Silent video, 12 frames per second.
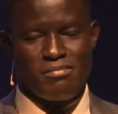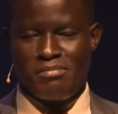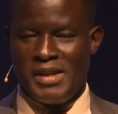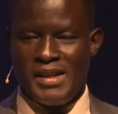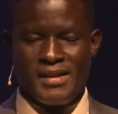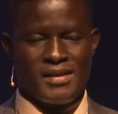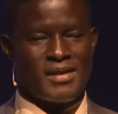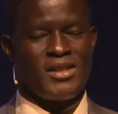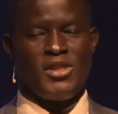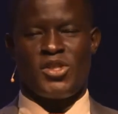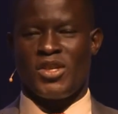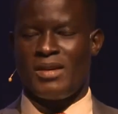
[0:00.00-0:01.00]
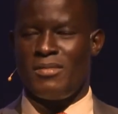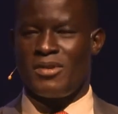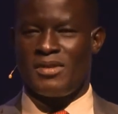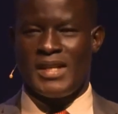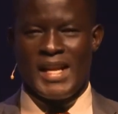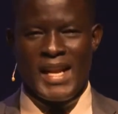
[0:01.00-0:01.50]
peace, you talk
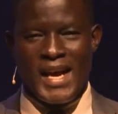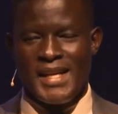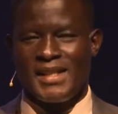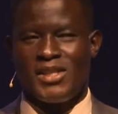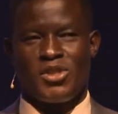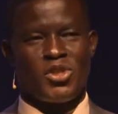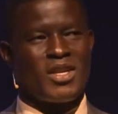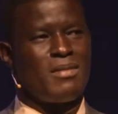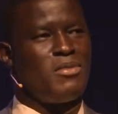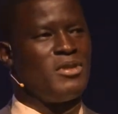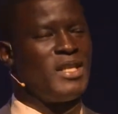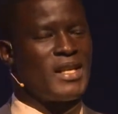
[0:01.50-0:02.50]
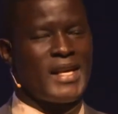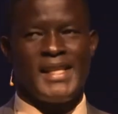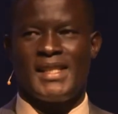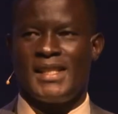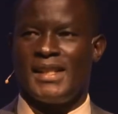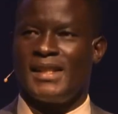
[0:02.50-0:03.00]
about the night, you talk about the
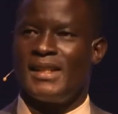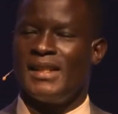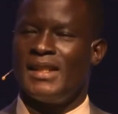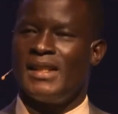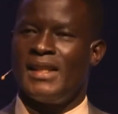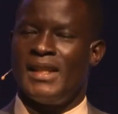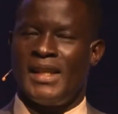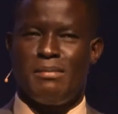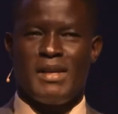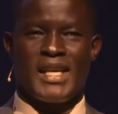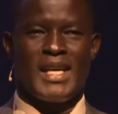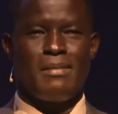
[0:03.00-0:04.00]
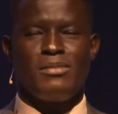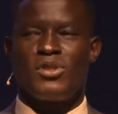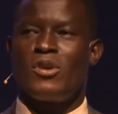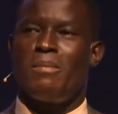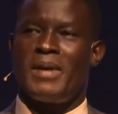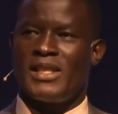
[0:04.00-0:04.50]
reality, it becomes
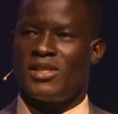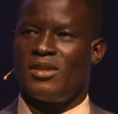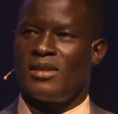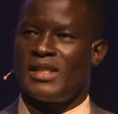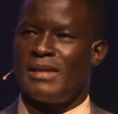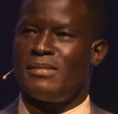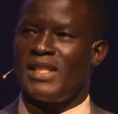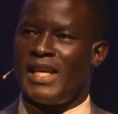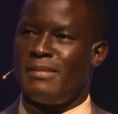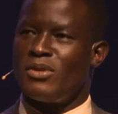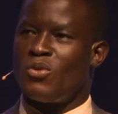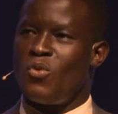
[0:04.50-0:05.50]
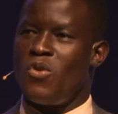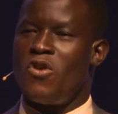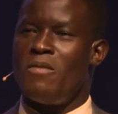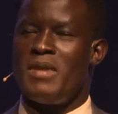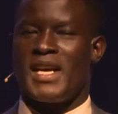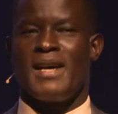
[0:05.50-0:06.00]
so personal. Sometimes
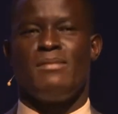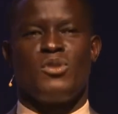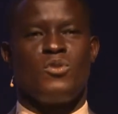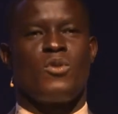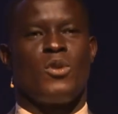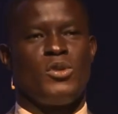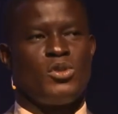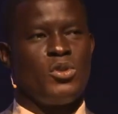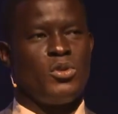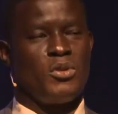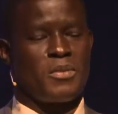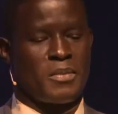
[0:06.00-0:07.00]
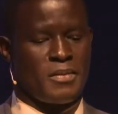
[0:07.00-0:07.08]
war becomes too close to you.